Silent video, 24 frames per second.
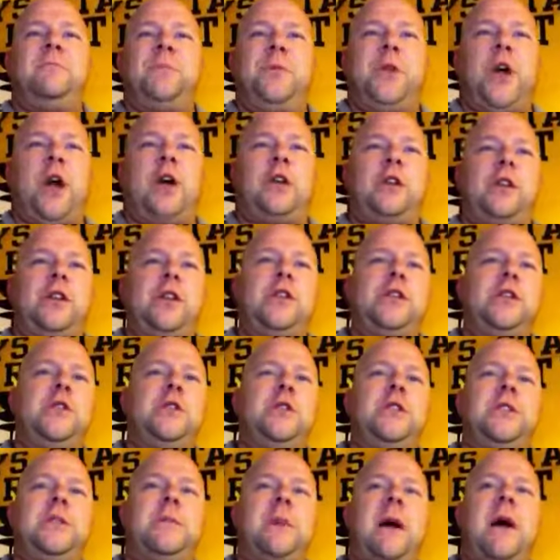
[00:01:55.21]
talk to the
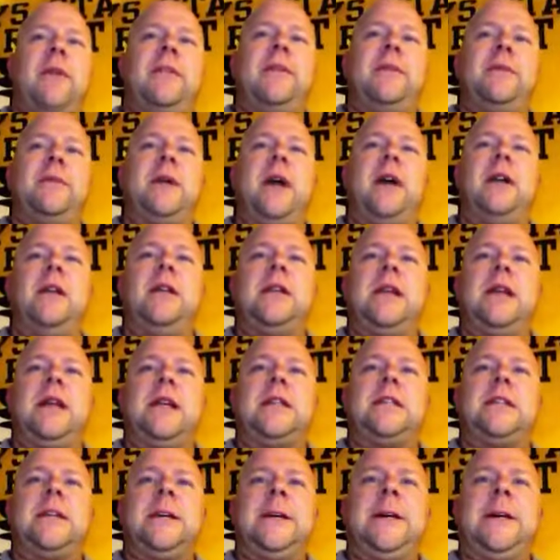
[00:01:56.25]
students about them kind of
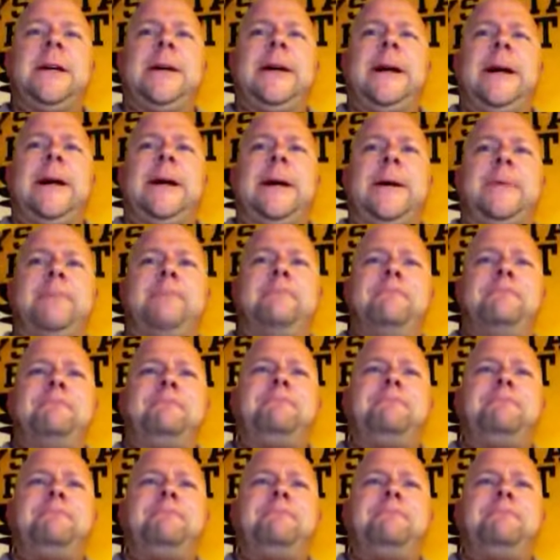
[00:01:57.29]
things. I